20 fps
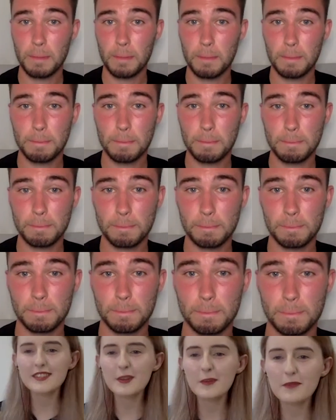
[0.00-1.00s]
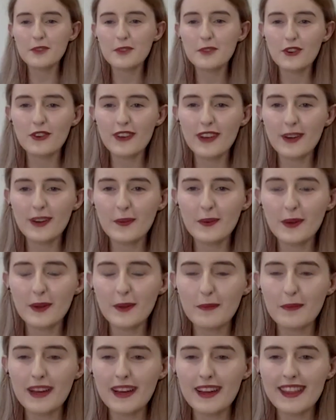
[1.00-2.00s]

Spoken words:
I think to some degree it will be.